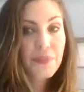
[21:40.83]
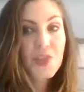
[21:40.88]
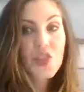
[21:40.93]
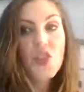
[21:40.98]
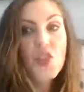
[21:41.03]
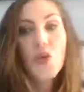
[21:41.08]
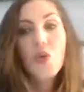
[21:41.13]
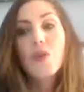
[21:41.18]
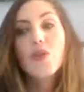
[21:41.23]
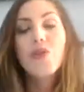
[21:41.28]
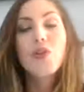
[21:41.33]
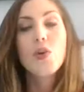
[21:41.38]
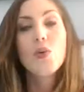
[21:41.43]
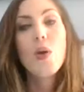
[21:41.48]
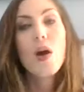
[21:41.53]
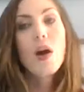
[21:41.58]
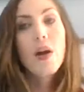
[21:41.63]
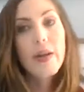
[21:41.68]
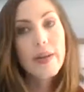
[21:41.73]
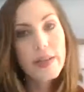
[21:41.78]
So if you
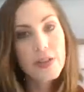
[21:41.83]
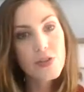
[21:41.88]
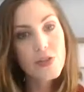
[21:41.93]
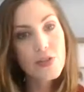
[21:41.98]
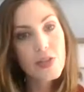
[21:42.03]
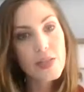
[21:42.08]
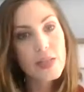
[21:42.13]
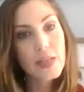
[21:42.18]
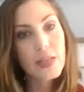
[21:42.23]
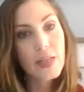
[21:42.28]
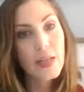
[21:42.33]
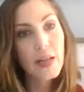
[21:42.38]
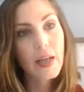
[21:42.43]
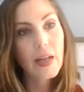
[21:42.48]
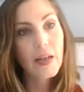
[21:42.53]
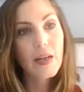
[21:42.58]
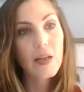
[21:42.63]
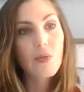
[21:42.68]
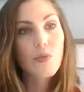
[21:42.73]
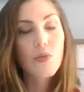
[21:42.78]
are interested
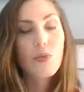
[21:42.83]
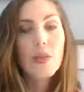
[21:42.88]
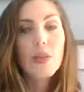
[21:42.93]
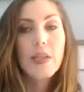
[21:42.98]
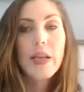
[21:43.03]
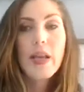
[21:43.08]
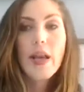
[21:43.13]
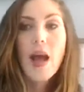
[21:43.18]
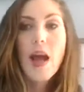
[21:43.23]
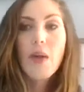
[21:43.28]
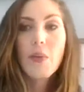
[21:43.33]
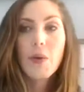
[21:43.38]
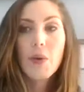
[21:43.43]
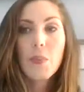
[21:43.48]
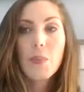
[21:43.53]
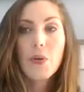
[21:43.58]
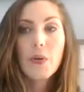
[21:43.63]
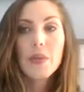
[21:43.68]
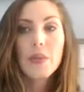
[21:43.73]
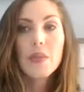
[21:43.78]
in enrolling, I will
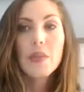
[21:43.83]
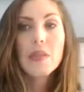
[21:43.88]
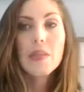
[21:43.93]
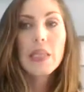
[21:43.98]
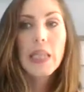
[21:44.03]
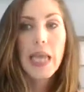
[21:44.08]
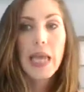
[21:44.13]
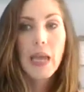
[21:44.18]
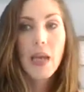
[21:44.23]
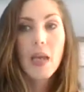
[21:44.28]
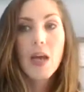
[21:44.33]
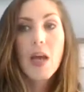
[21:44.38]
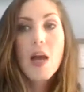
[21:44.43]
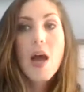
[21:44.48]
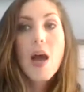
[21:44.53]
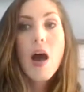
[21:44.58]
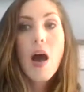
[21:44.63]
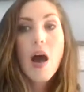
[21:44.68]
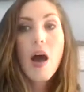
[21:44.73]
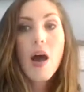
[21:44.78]
put the link
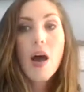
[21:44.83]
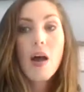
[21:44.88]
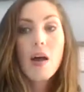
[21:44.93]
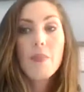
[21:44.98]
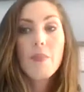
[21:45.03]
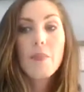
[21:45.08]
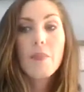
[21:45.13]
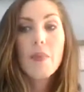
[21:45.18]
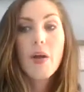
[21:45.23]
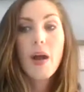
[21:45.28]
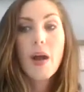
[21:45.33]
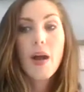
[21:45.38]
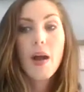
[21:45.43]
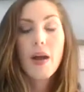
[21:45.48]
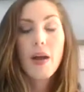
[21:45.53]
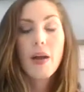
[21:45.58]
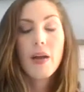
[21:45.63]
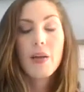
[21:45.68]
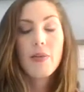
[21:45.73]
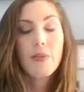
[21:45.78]

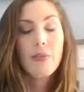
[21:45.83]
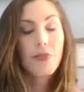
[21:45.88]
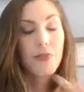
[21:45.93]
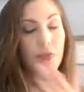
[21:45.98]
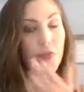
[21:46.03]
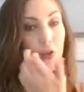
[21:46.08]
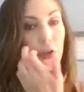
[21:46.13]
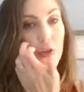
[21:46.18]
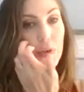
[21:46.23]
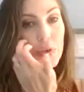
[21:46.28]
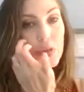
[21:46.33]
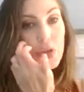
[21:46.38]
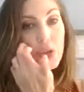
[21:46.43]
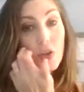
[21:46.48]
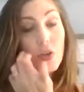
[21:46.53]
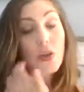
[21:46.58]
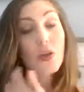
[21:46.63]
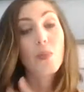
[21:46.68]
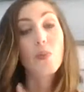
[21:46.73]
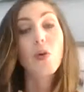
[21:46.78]
for you to
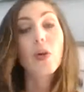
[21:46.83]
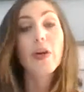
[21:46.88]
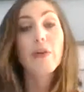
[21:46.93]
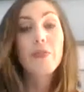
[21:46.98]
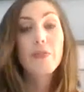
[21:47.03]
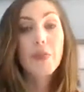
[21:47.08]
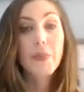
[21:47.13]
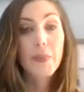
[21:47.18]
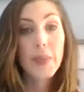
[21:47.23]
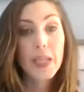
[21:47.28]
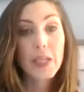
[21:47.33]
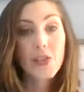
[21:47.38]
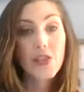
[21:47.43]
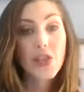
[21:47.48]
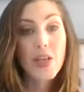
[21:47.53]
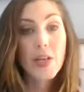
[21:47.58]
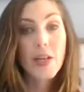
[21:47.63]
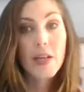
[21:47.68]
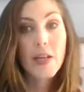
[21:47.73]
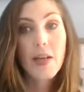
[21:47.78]
learn more
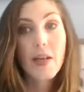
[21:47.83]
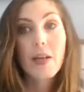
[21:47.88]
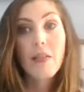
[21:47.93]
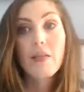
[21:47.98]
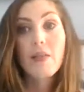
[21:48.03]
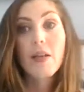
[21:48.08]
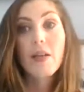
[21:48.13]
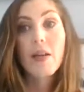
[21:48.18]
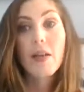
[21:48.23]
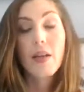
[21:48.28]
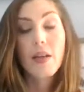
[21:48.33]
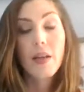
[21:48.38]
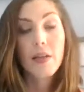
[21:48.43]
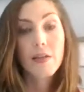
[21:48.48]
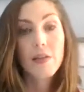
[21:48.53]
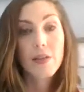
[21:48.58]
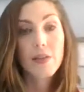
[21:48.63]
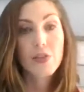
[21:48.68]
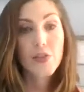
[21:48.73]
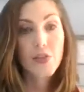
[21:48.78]
information in
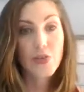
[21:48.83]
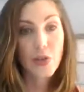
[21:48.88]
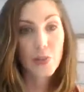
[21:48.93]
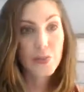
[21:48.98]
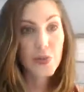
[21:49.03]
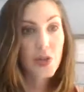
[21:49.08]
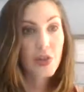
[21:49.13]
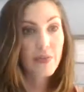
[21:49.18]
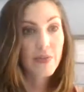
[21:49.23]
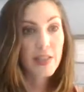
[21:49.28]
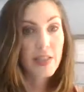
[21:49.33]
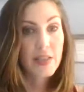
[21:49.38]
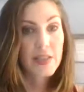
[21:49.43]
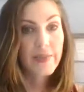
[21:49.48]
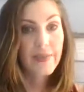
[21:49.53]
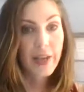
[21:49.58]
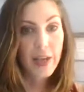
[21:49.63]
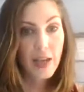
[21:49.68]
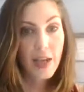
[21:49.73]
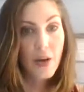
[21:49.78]
the description of this
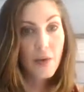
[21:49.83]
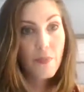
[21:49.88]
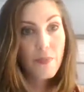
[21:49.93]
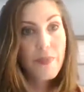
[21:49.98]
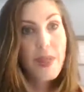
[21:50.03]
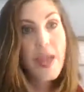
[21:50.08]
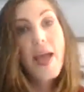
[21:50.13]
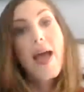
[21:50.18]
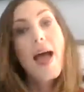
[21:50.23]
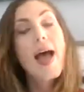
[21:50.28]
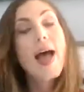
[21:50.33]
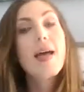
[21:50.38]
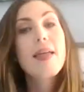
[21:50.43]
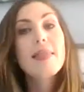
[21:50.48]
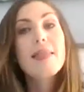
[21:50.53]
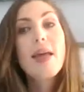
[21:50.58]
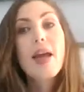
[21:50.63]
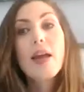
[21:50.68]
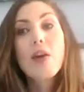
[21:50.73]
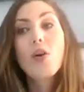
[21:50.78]
video.
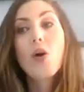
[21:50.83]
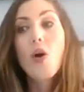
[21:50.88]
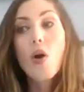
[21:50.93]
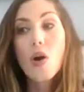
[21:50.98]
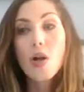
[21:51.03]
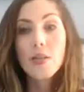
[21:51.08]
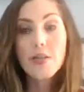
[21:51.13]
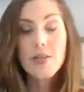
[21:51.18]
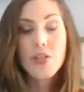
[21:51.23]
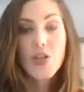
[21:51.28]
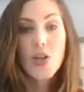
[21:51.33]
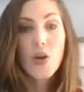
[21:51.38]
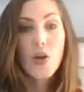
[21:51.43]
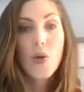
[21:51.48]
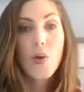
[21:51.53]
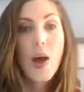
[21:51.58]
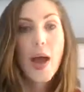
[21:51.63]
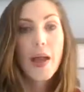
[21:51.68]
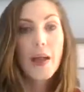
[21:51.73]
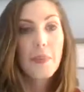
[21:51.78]
And then
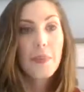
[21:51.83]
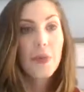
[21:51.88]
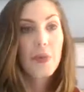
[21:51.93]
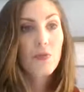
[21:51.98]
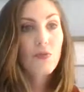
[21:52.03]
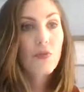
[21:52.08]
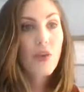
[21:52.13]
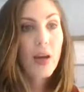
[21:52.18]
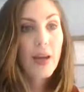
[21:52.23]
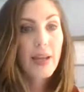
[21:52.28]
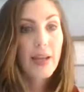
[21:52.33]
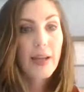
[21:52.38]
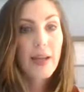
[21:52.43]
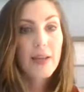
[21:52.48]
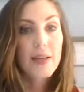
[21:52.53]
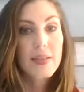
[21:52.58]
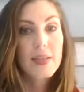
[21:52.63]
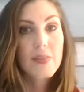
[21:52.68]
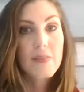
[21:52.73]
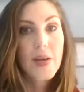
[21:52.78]
also, I've been running
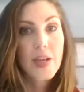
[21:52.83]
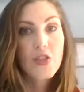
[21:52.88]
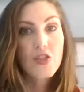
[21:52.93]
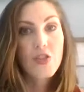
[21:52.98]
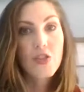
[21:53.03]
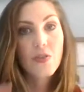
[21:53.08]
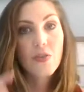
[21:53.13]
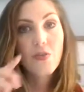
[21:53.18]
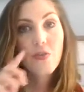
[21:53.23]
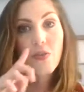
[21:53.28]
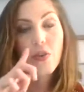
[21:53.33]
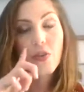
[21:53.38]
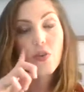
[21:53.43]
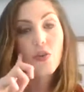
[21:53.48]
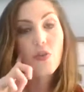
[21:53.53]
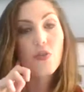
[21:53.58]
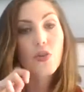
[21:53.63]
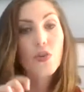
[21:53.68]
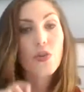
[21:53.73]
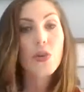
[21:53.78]
a special for the
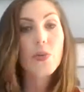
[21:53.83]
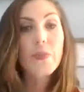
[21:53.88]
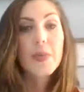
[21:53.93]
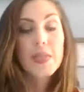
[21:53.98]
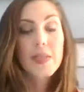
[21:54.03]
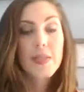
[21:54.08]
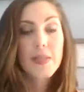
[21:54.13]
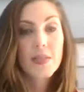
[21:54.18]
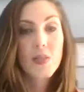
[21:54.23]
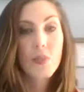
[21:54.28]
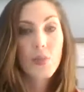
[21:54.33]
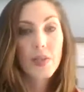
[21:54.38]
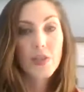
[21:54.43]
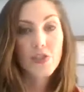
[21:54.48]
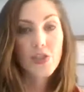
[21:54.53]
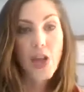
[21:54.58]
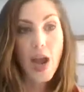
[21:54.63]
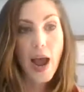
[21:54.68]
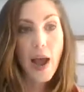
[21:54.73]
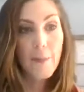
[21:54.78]
Grow Your Business with
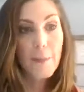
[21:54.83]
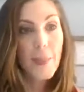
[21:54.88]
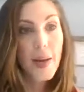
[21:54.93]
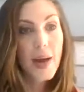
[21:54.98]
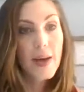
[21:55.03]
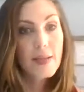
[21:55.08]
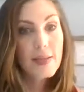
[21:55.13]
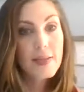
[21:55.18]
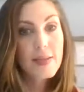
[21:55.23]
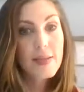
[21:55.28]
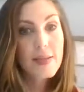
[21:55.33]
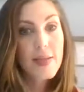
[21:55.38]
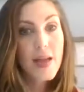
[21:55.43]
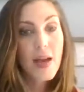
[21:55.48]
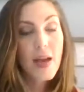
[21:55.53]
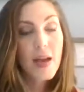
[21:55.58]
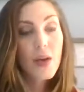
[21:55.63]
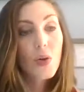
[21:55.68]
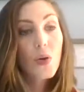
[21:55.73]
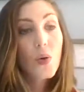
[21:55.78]
Chatbots
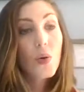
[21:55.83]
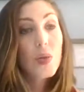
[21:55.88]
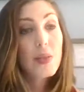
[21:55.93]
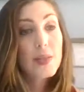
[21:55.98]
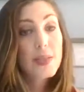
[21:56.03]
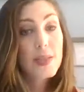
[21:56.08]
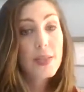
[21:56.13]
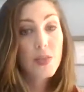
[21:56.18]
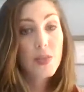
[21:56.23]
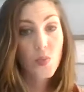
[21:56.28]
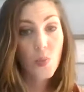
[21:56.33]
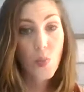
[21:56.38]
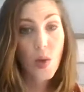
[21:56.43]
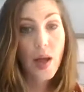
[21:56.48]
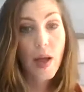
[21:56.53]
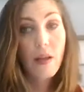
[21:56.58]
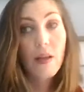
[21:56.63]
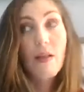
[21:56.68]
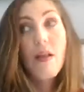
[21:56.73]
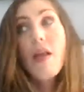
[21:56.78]
course as
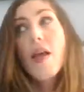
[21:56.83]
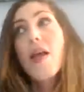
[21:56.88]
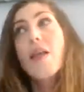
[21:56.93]
well.